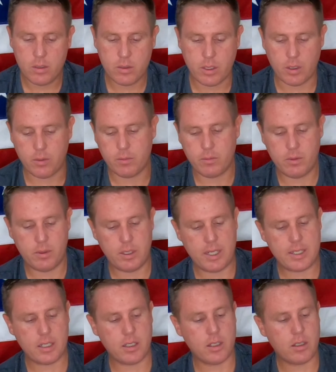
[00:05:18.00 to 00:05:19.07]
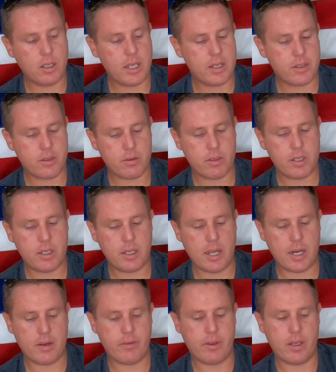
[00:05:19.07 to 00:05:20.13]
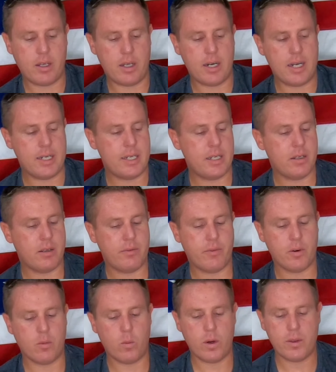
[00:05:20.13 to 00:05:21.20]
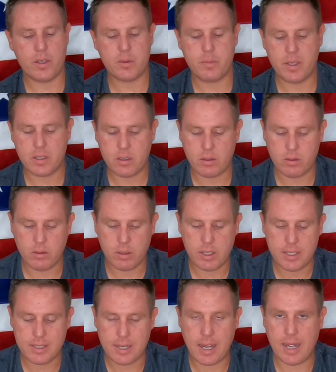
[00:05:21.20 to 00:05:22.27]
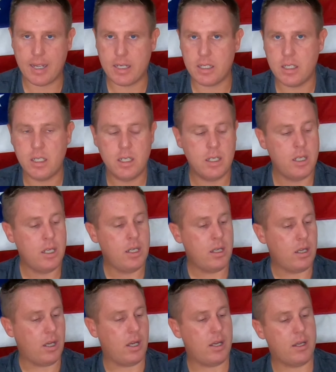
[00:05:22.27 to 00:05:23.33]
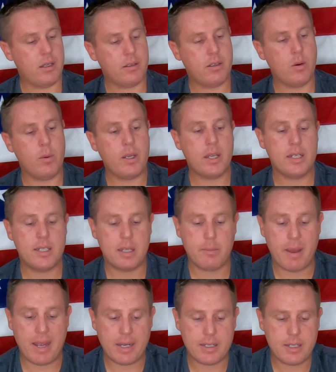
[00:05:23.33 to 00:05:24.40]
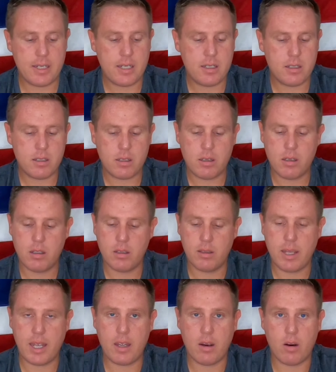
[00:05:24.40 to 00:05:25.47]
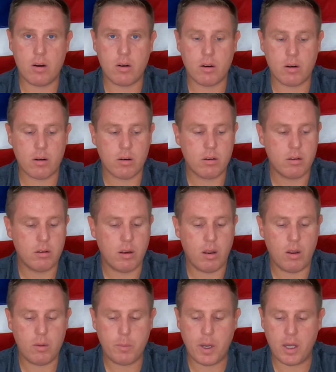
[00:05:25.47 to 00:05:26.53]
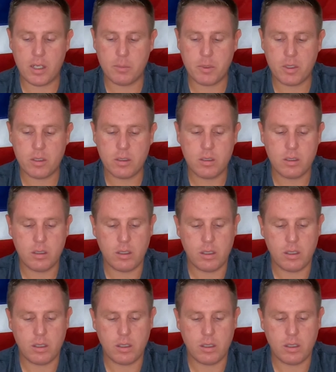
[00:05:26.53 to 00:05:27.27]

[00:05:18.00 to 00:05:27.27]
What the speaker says: So that's a little history, kind of an idea for where this pistol is at. Going into the magazines, they are all polymer,